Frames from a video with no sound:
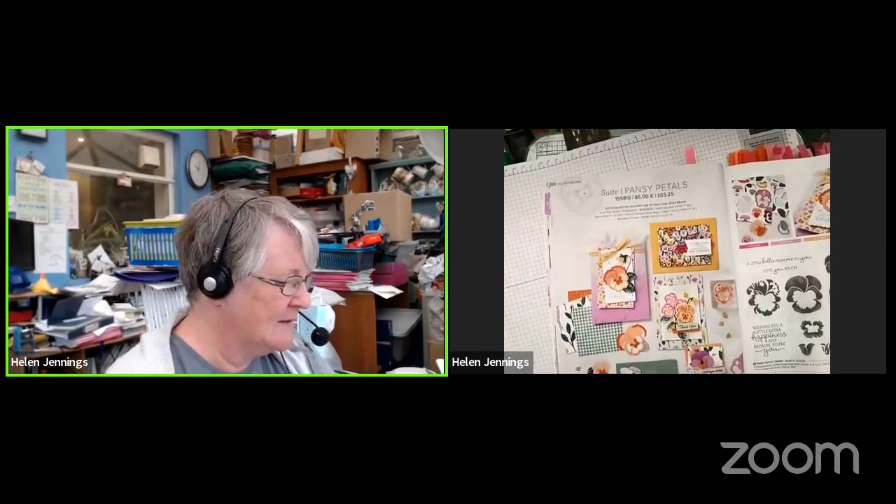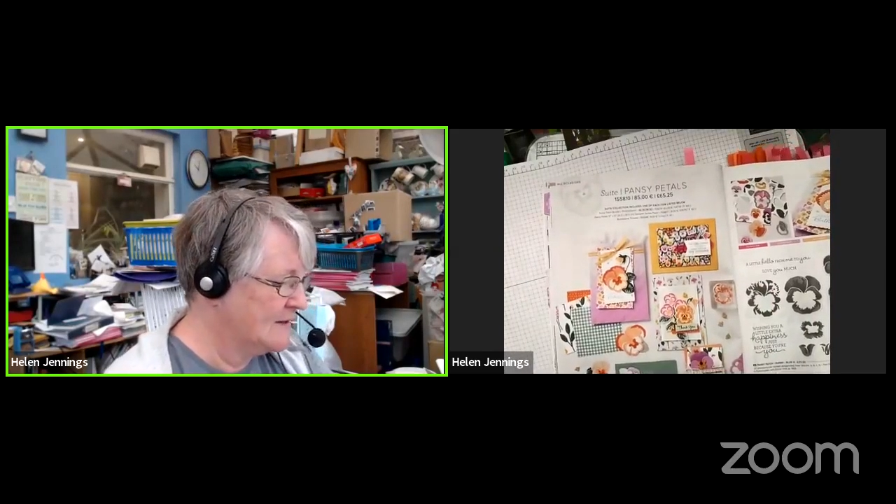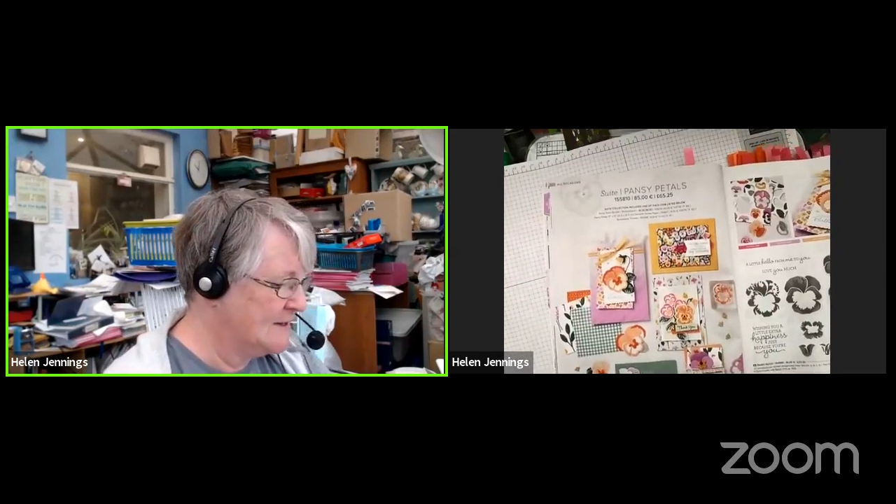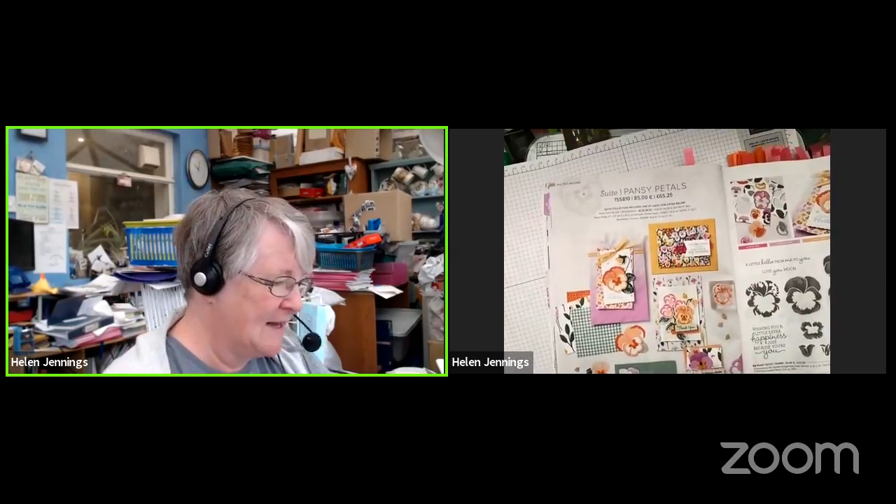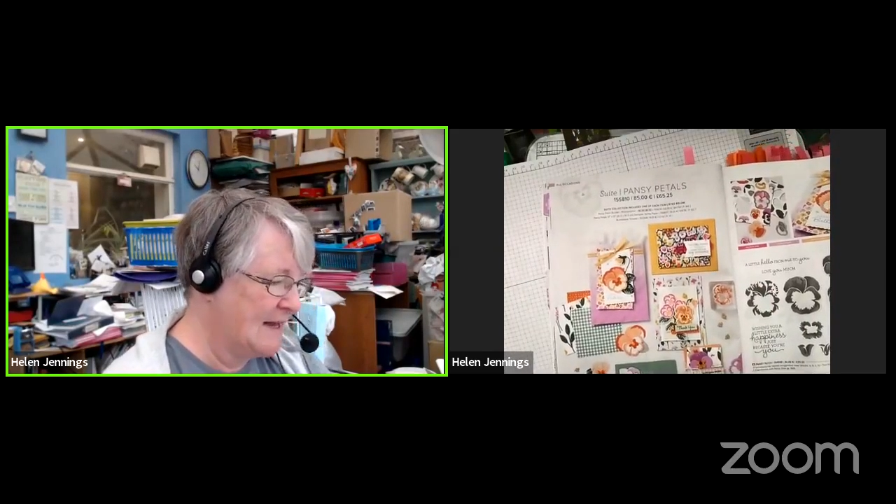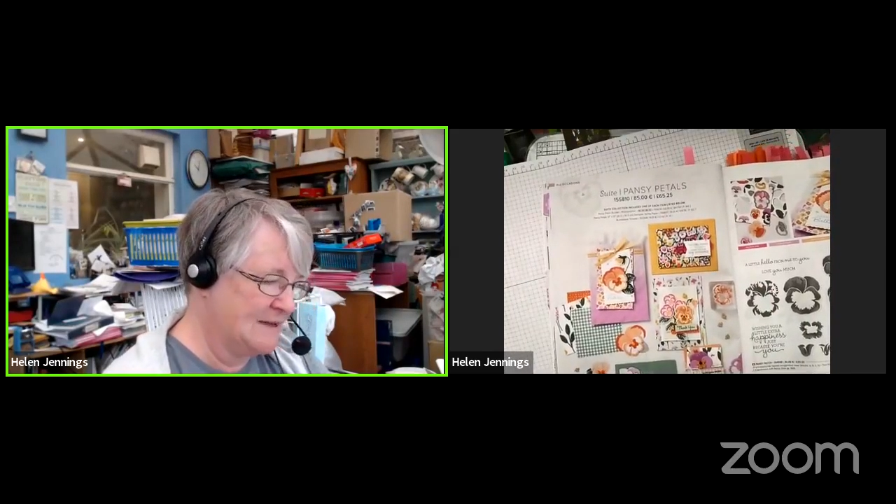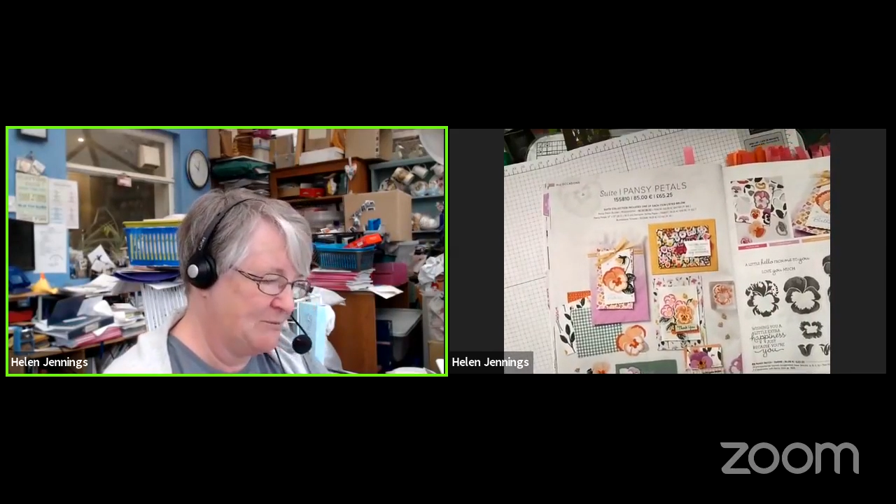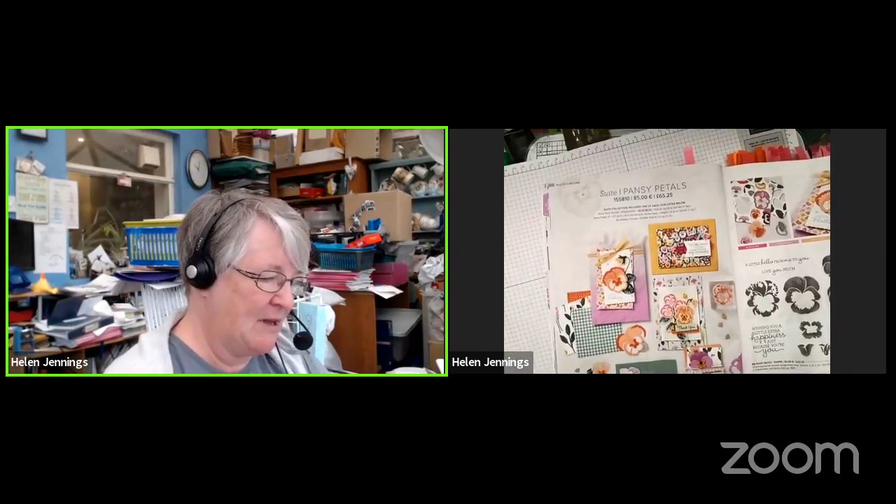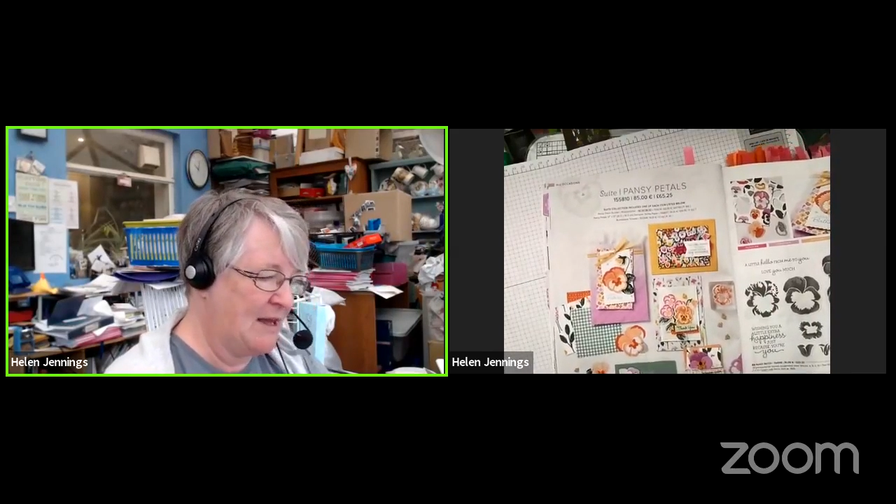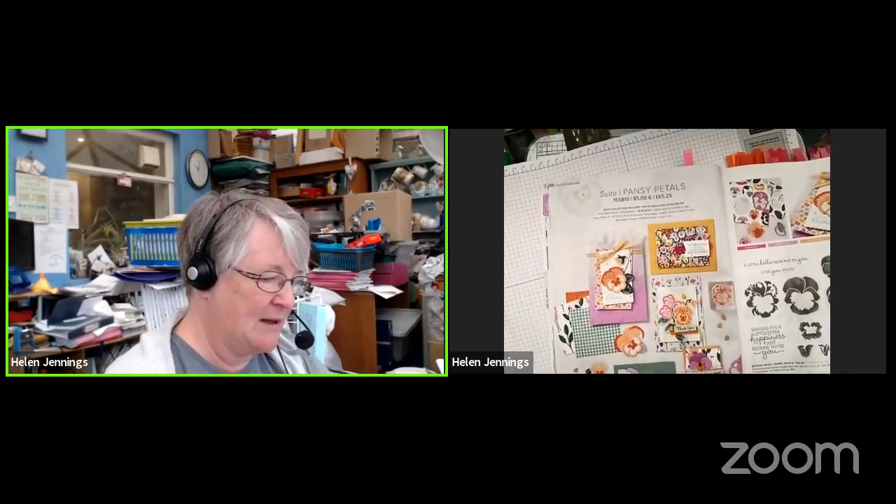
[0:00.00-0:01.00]
the
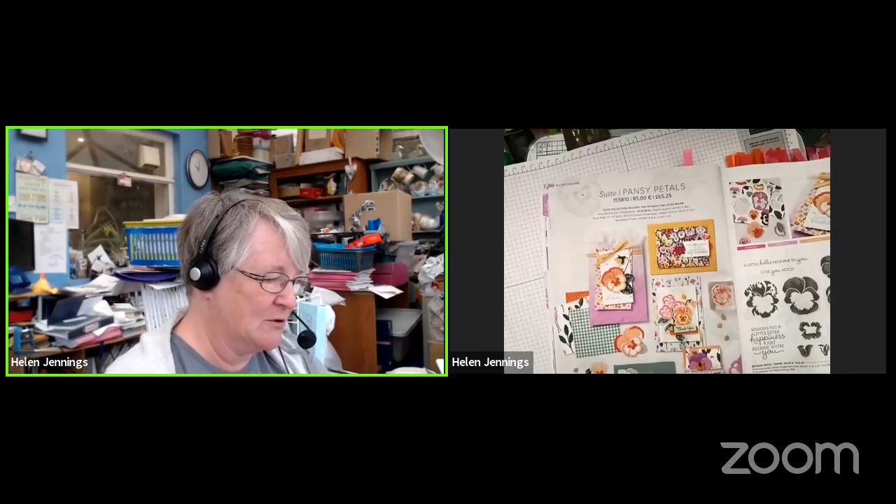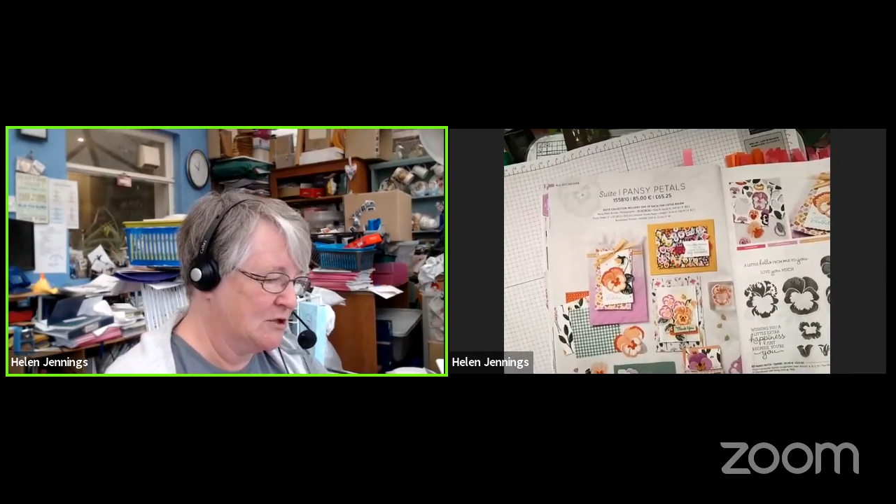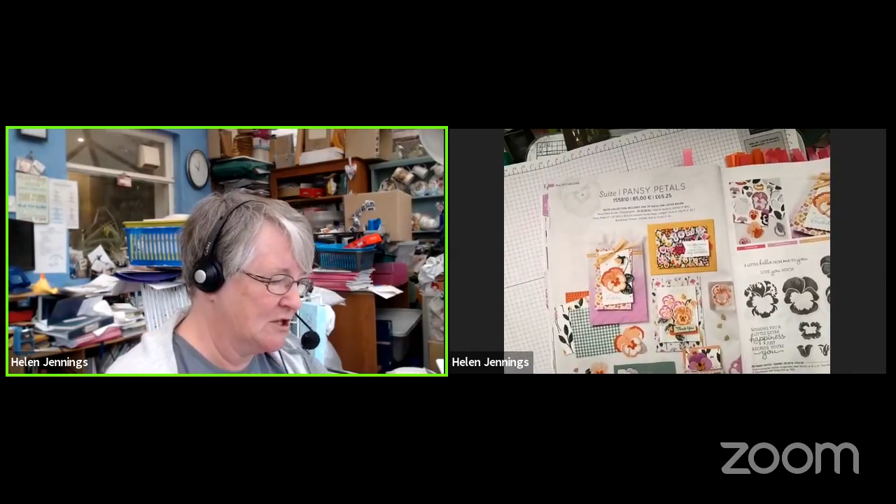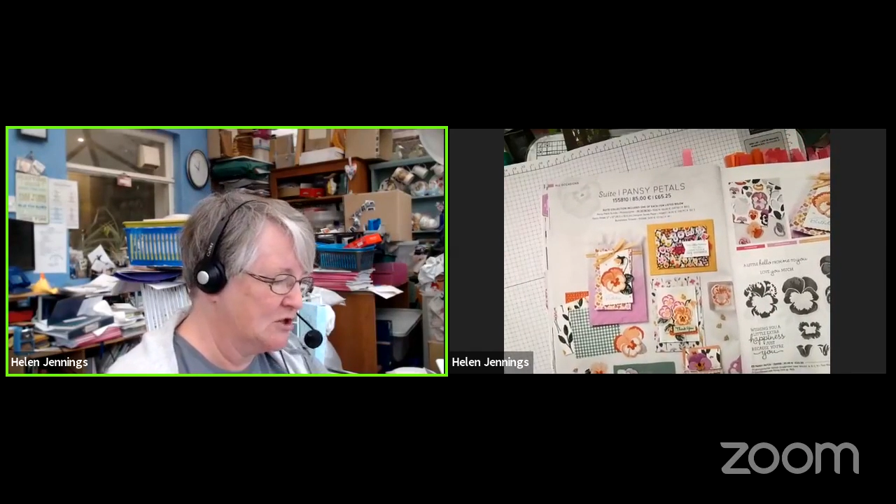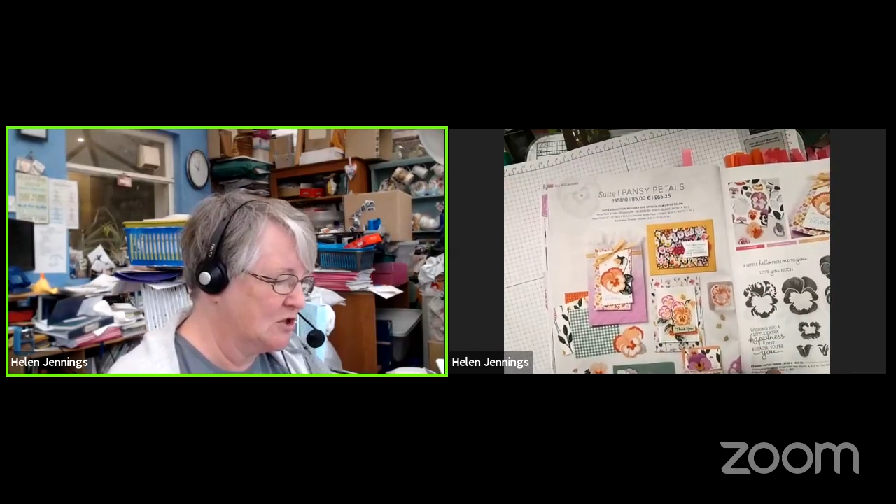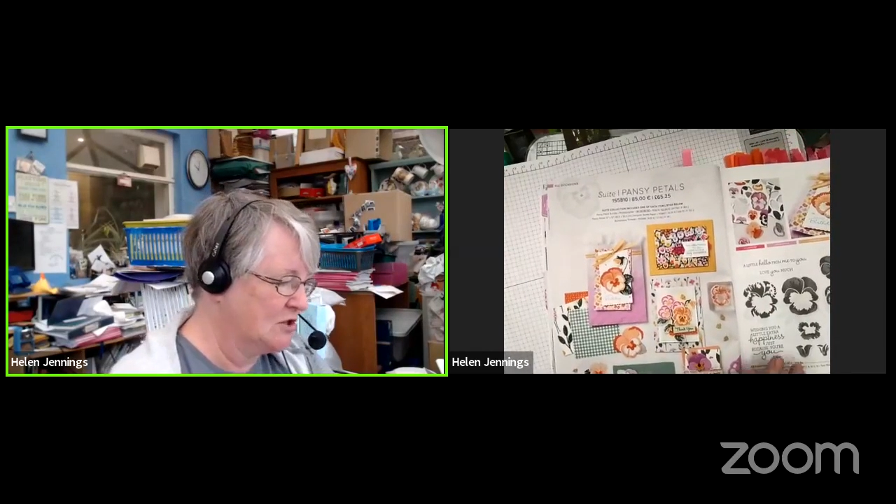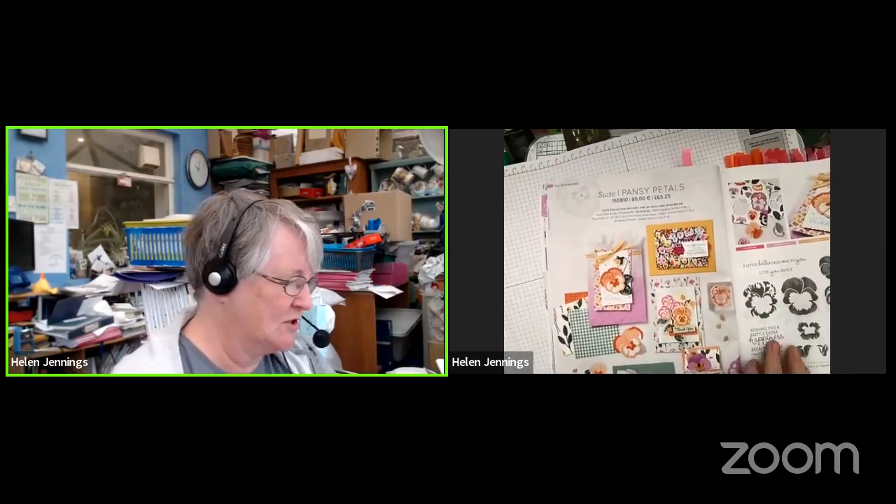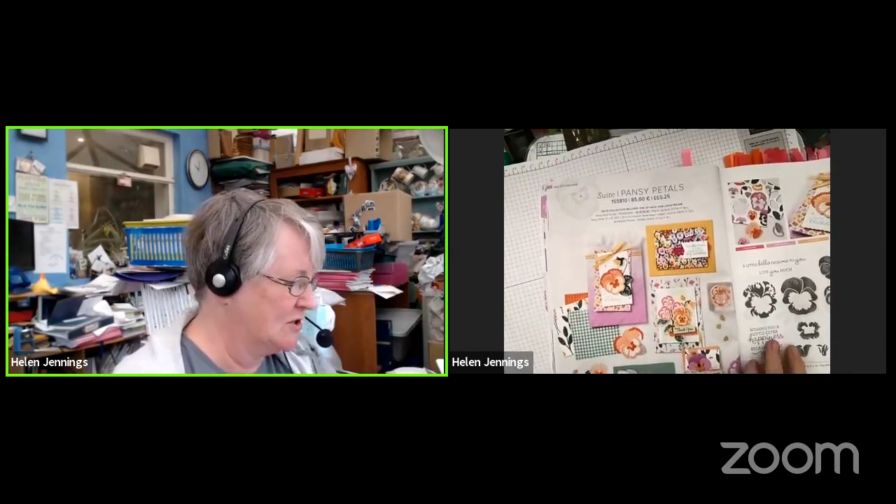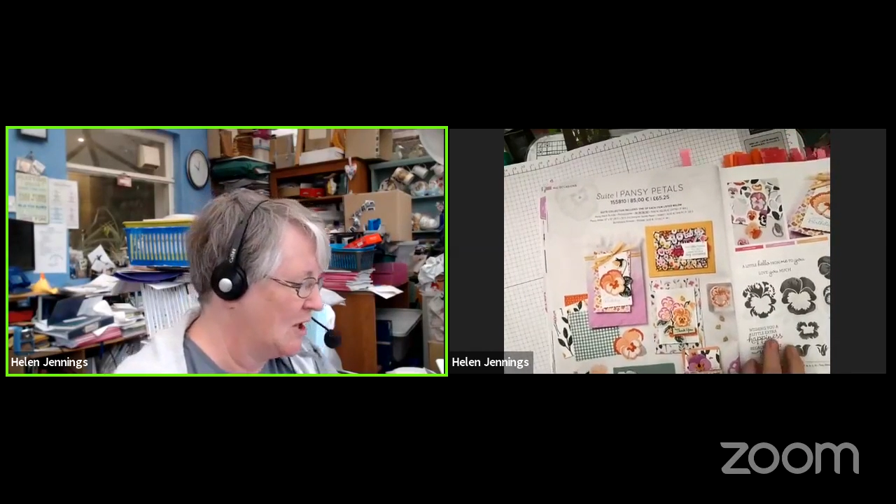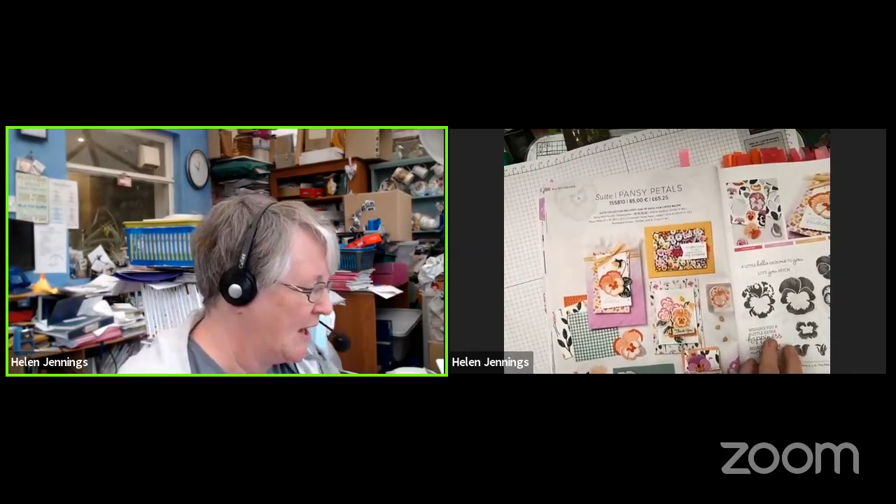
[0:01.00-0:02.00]
DSP, which is just
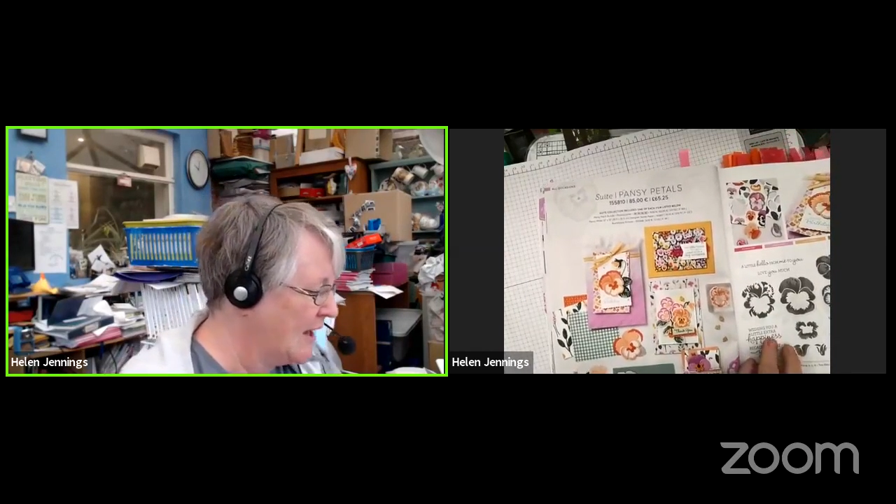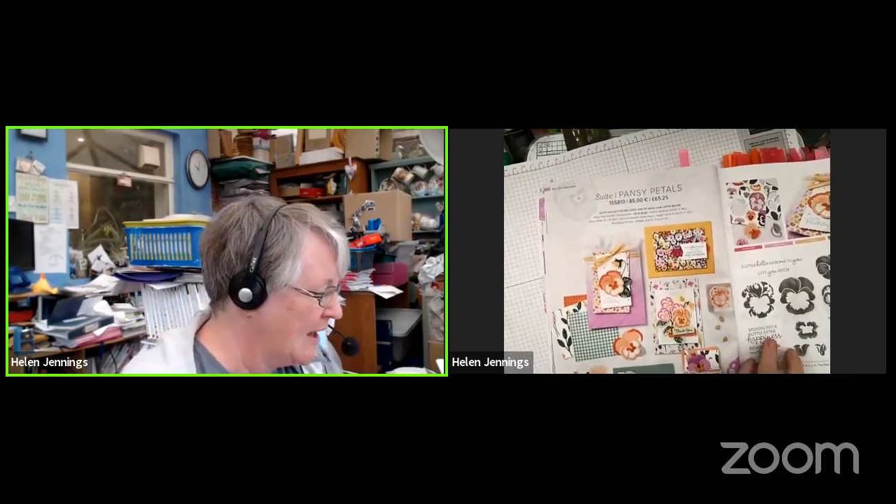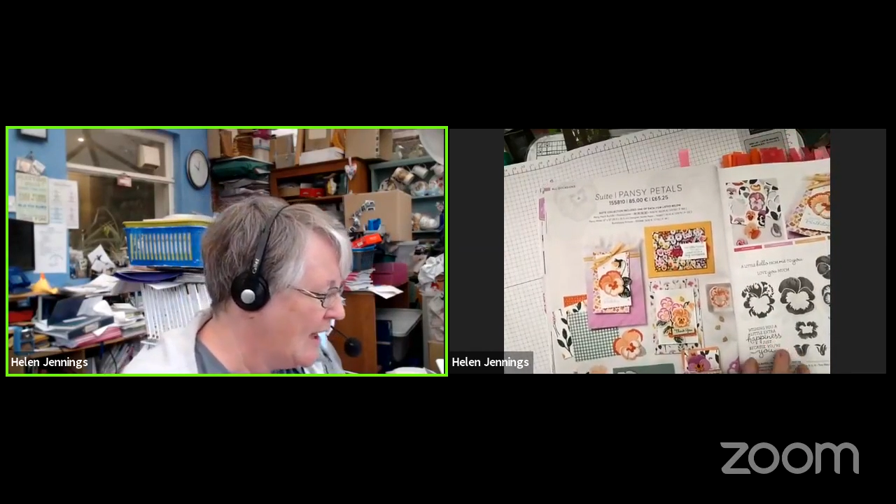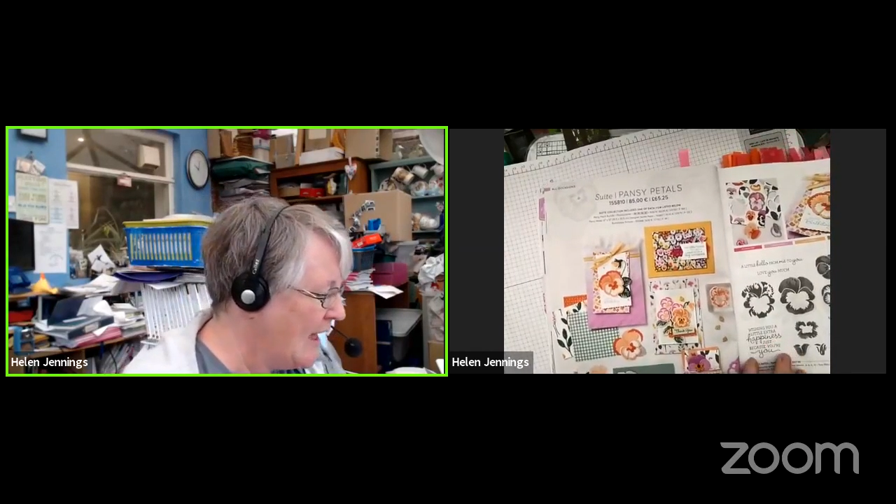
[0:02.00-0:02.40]
stunning,